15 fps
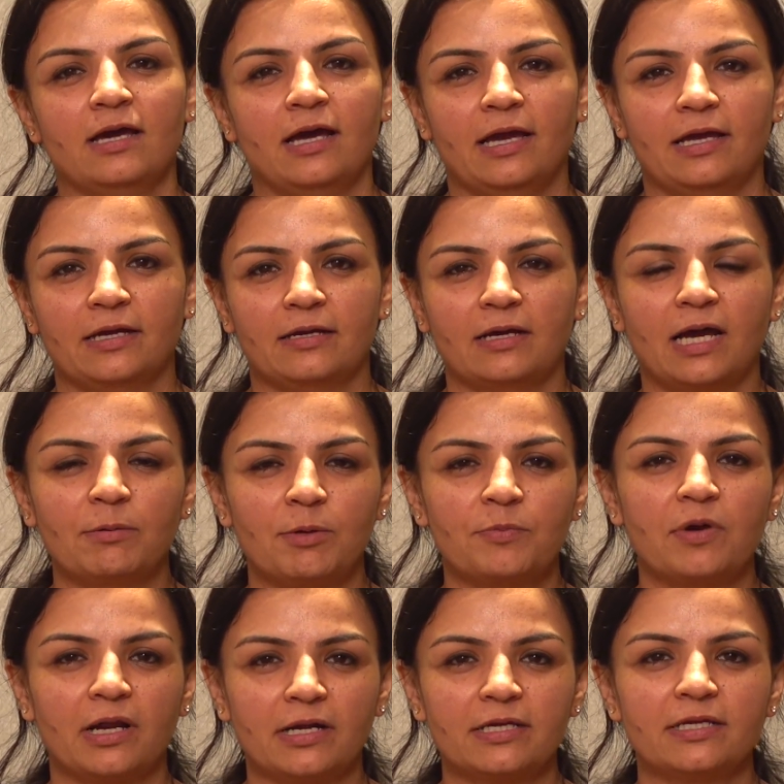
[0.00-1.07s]
and I'm a
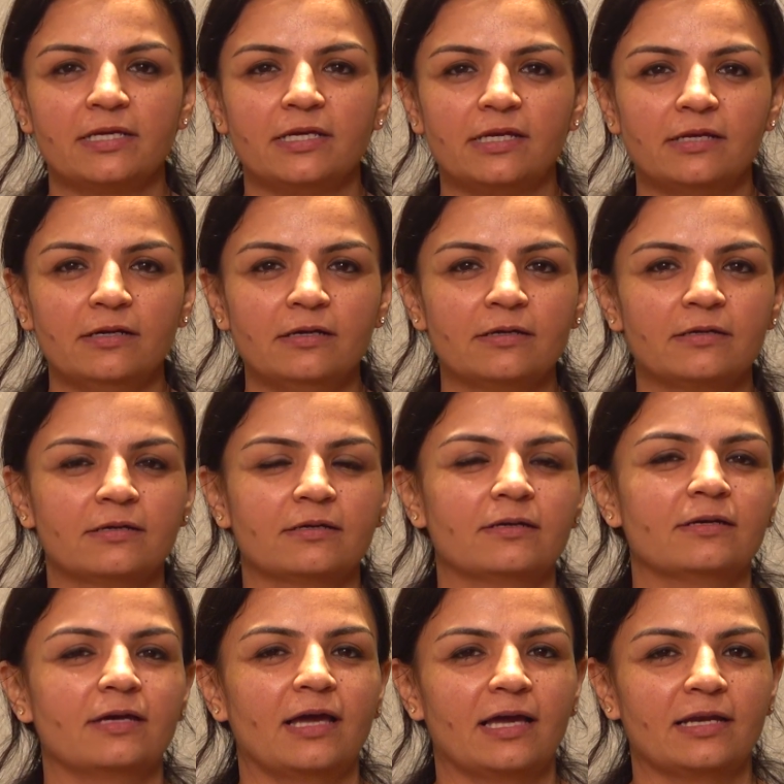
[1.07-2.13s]
pranic healer
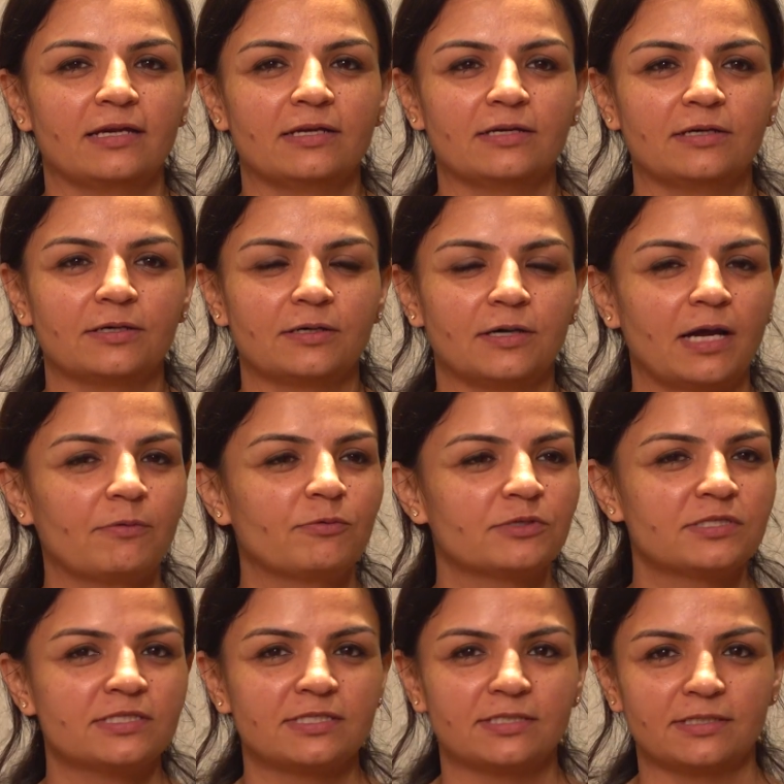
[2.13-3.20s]
and I
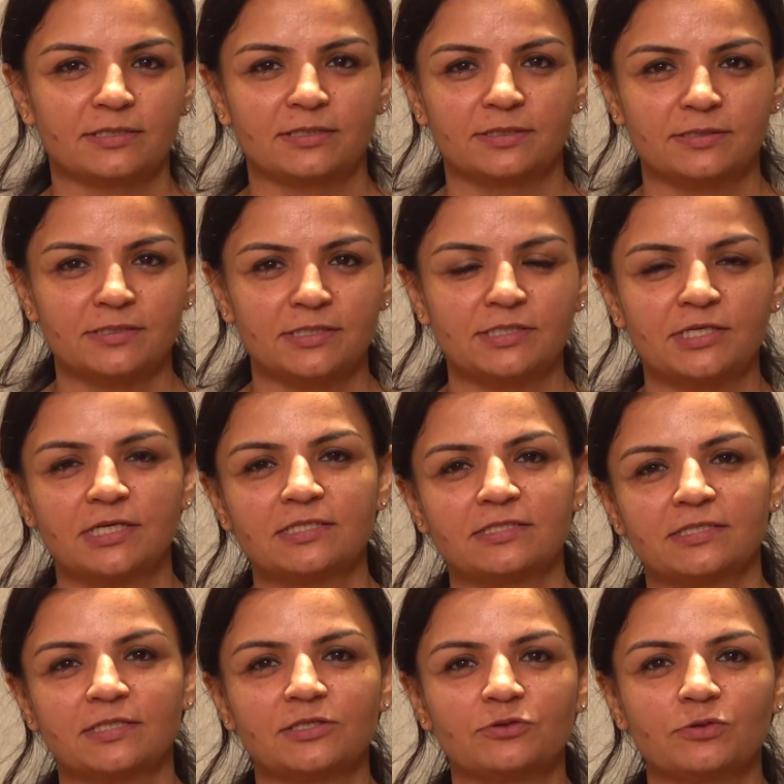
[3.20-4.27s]
was suggested